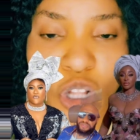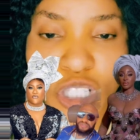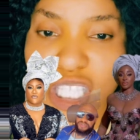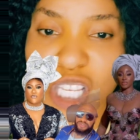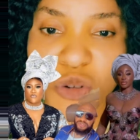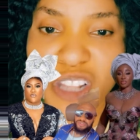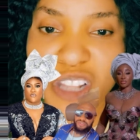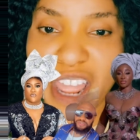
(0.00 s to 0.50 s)

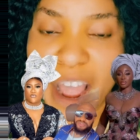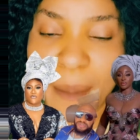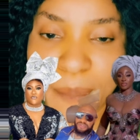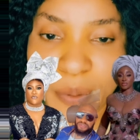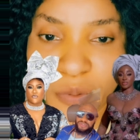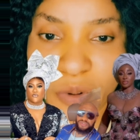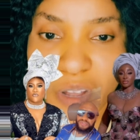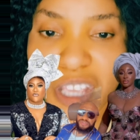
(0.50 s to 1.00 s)
nothing will
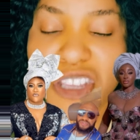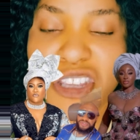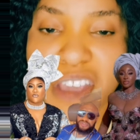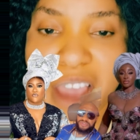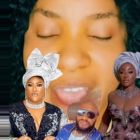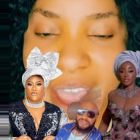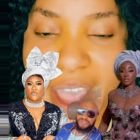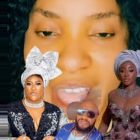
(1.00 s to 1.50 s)
happen.
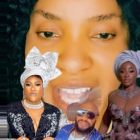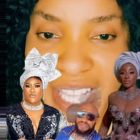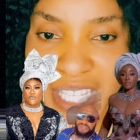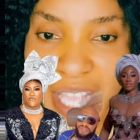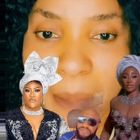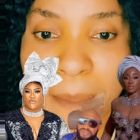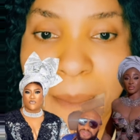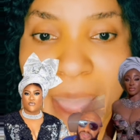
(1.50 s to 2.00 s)

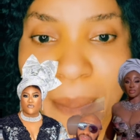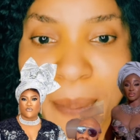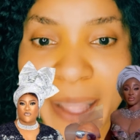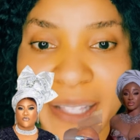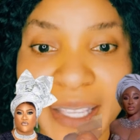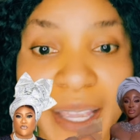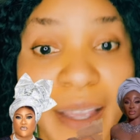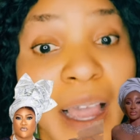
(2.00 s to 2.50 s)
Yes,
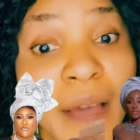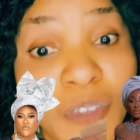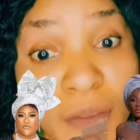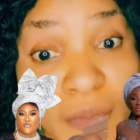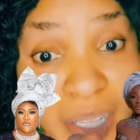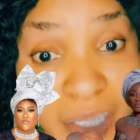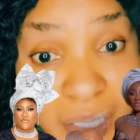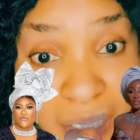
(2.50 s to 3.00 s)
Pepe de. Have
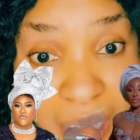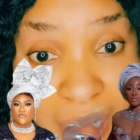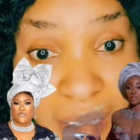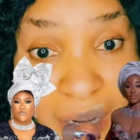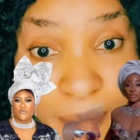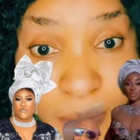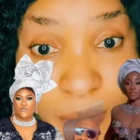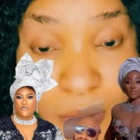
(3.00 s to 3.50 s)
you ever seen
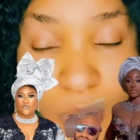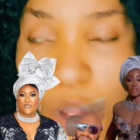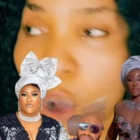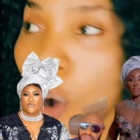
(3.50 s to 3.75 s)
that happen?